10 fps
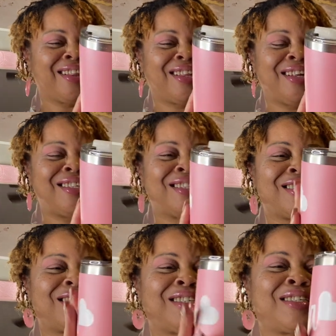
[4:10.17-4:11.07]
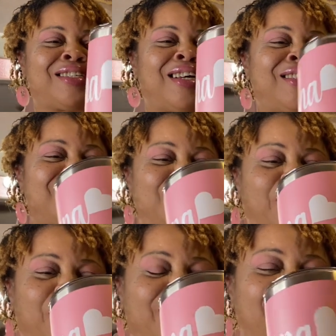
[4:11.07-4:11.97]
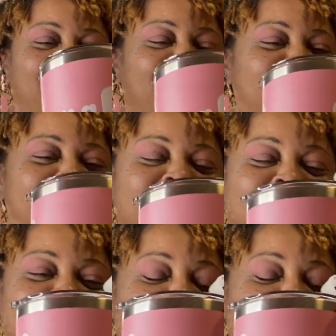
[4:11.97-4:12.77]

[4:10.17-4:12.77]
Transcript: This is the such as, oh, this is,